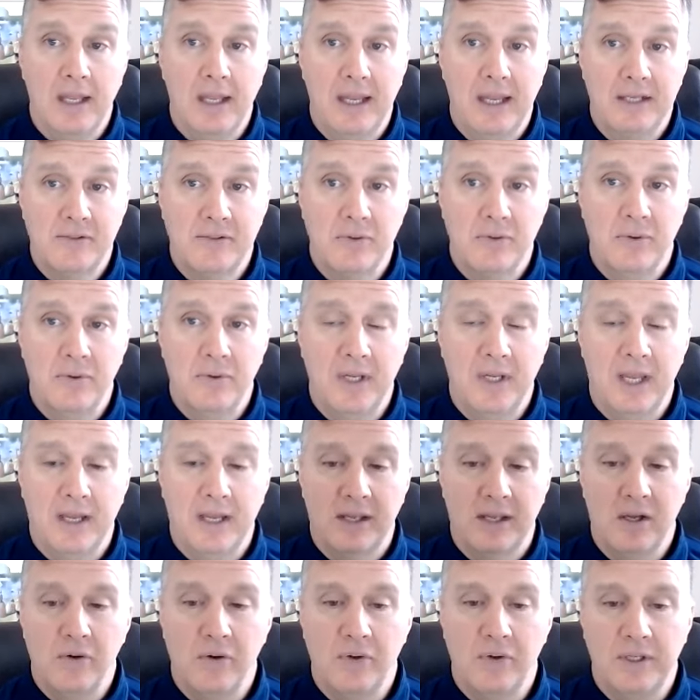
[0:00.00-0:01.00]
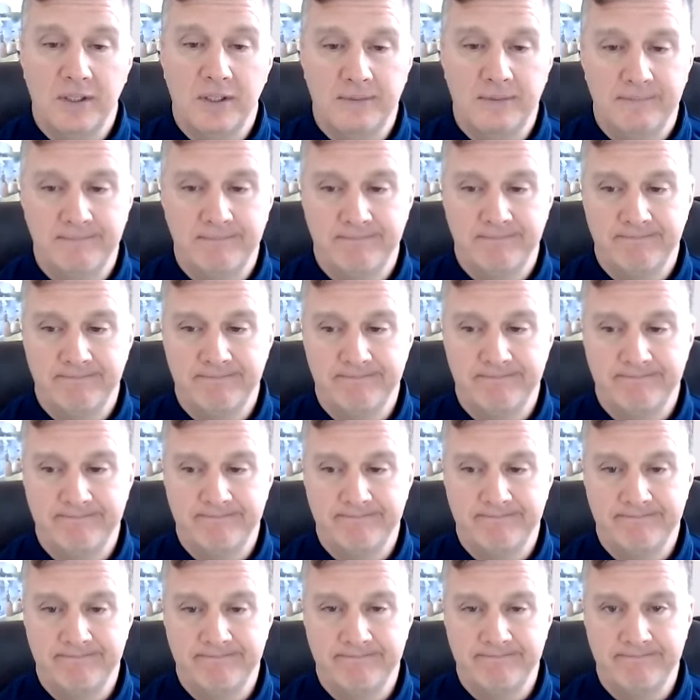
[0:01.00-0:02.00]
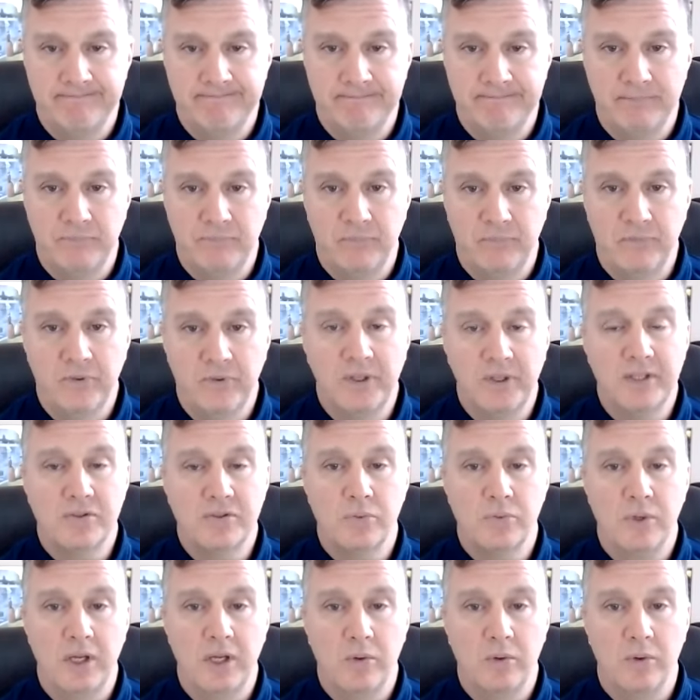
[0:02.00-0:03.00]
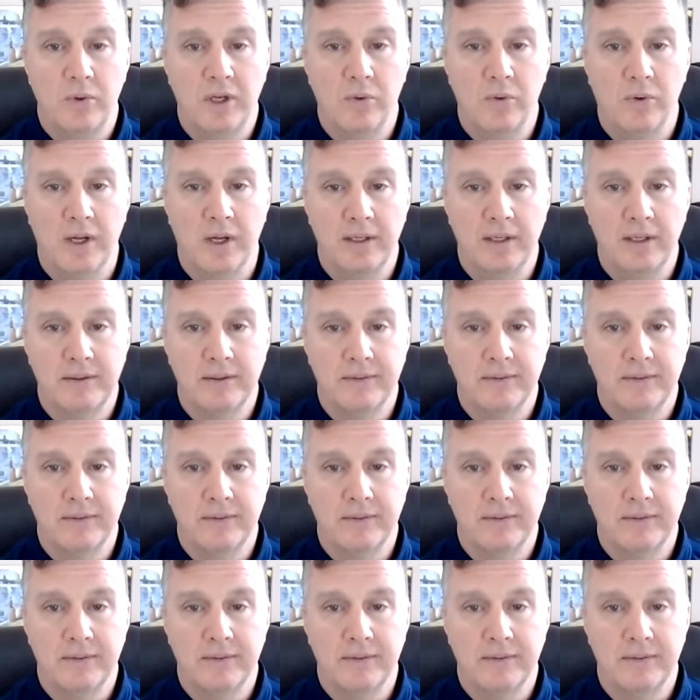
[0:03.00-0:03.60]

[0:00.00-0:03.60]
That's what we got going for this week, week 1.